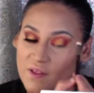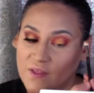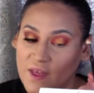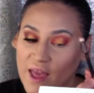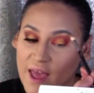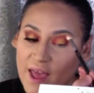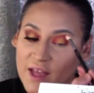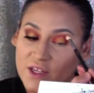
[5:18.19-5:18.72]
the
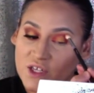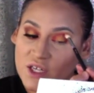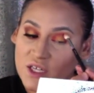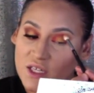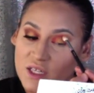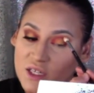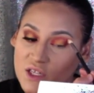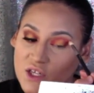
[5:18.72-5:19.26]

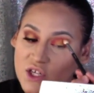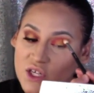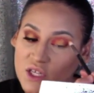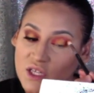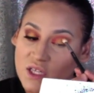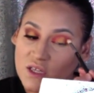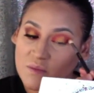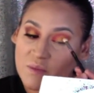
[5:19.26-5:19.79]
edges
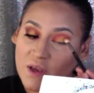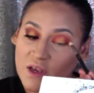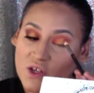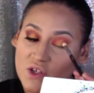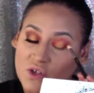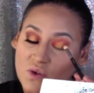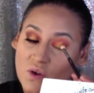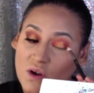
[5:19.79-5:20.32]
just to make
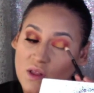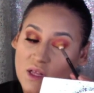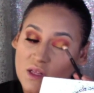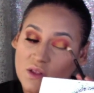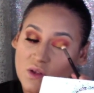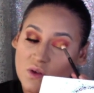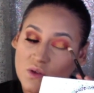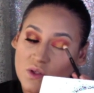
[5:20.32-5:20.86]
sure that
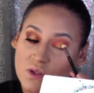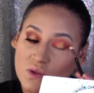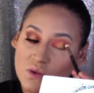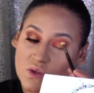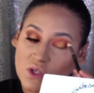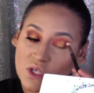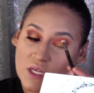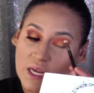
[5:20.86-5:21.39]
those
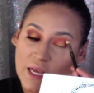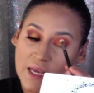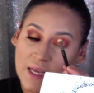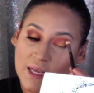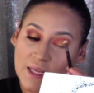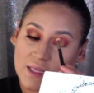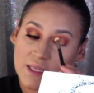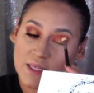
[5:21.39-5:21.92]
two
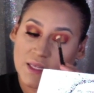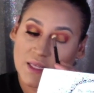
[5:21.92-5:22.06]
shades